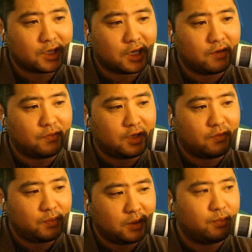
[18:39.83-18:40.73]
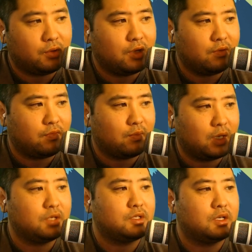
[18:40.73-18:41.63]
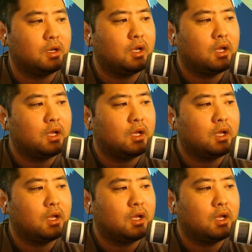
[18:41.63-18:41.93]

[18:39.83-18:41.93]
kind of give people information.